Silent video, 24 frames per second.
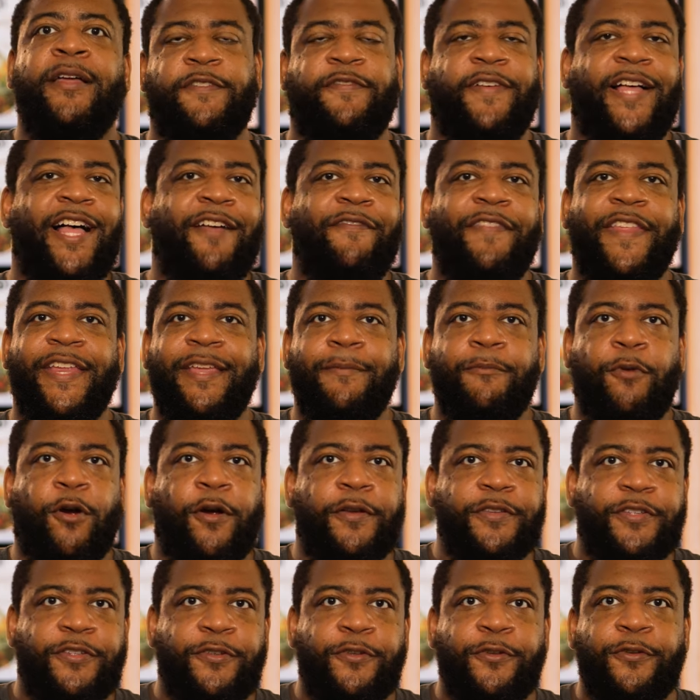five D
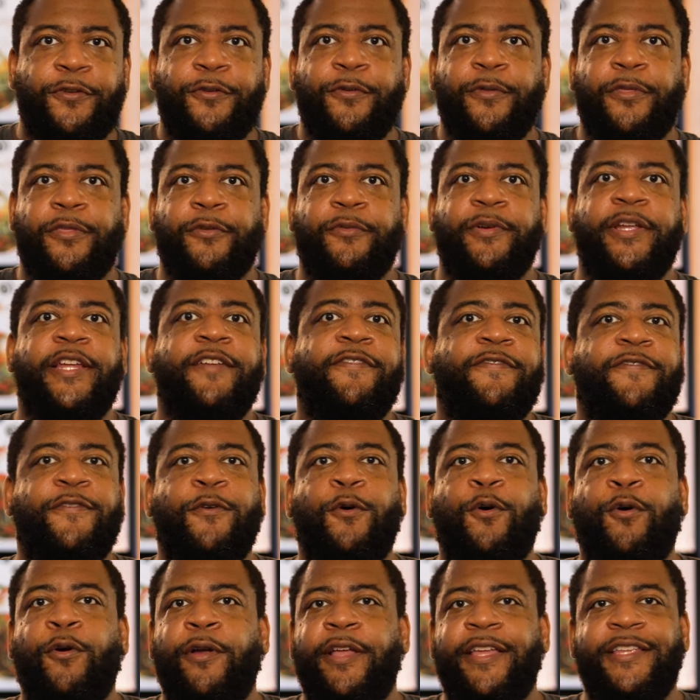Mark two, three,
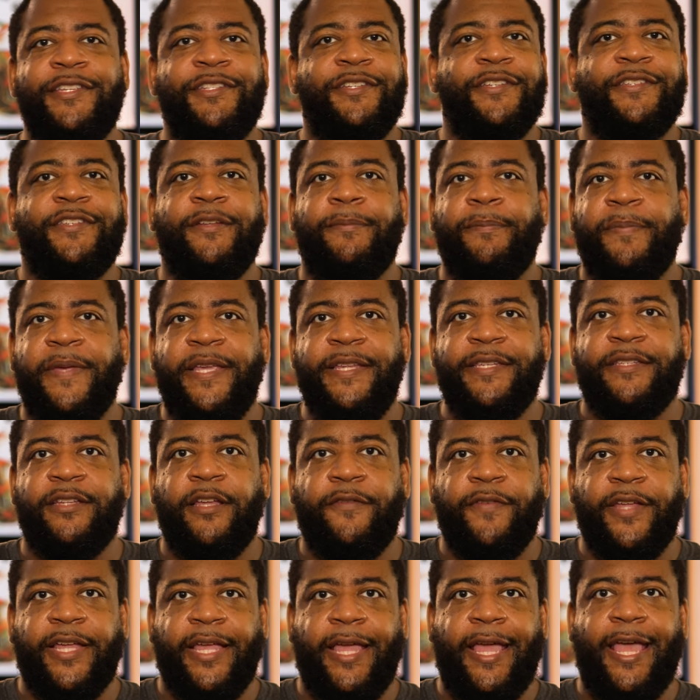four is just a beast
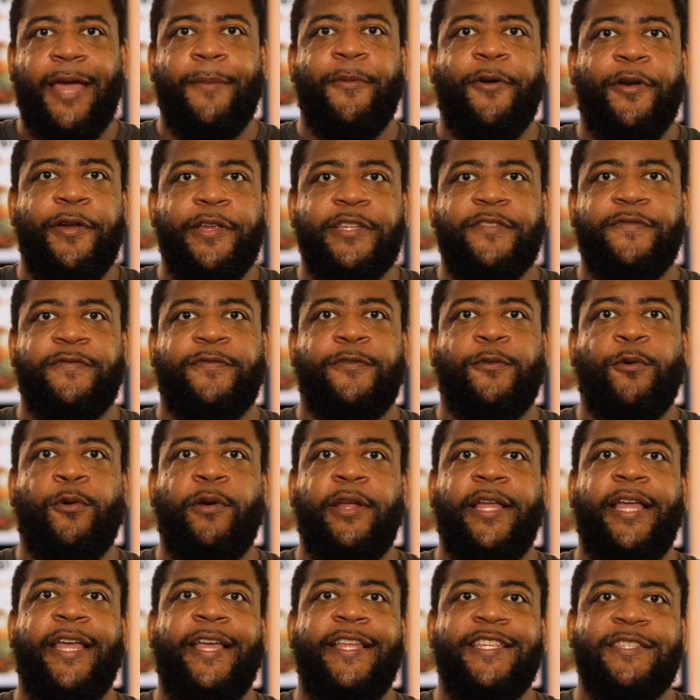of a camera as far
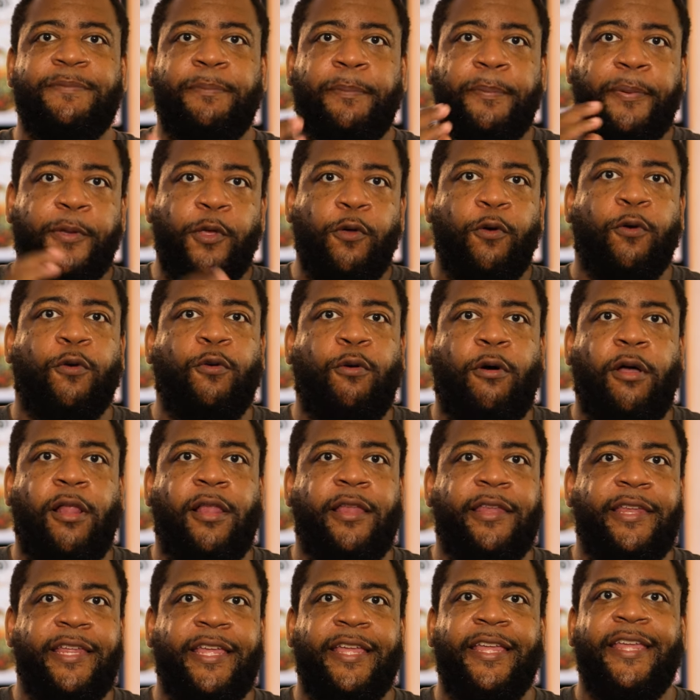as build
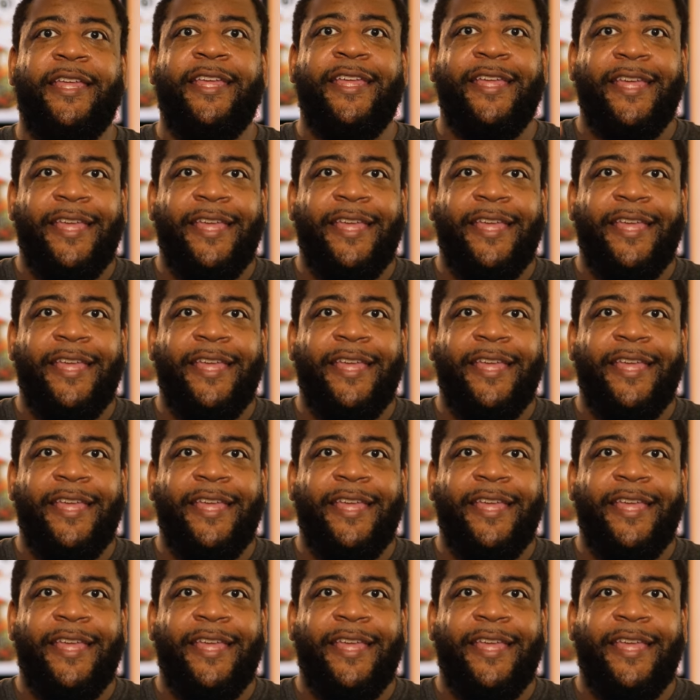quality.